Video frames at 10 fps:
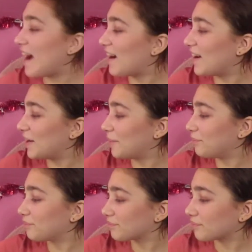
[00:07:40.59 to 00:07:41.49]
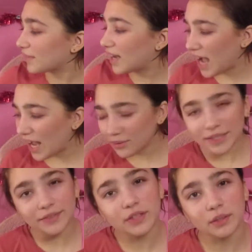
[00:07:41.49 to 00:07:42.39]
um, I would
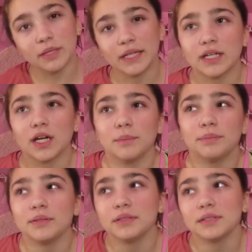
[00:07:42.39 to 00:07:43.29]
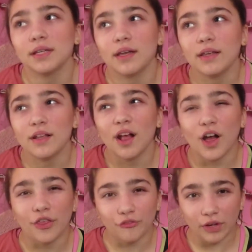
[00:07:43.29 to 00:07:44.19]
give their makeup
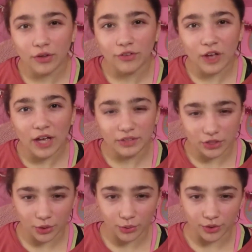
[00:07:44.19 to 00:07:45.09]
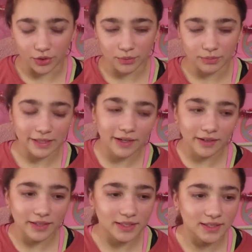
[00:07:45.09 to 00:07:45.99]
a 3 out of 5 in total
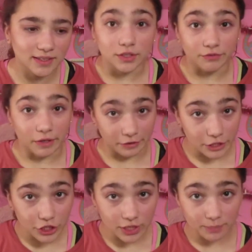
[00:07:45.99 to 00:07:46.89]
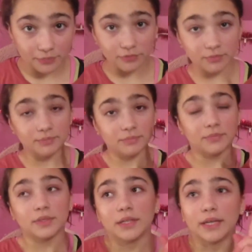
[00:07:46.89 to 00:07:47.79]
because it's very cheap.
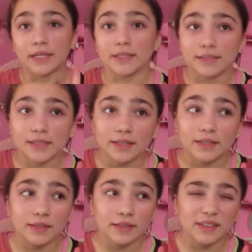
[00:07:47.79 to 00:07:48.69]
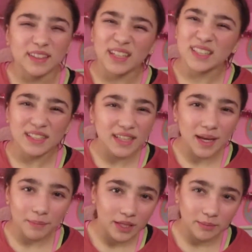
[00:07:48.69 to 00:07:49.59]
It isn't
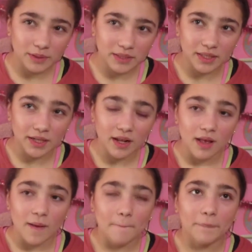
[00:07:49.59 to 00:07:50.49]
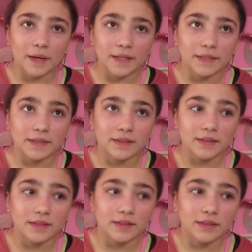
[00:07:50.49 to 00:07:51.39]
that pigmented, but
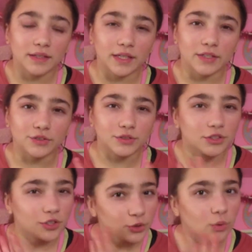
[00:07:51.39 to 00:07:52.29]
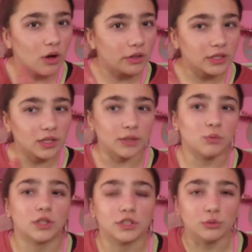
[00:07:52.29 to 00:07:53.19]
it's good quality like
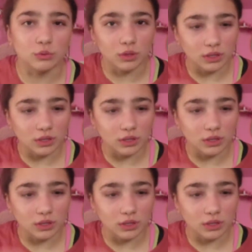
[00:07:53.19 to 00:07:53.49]
once you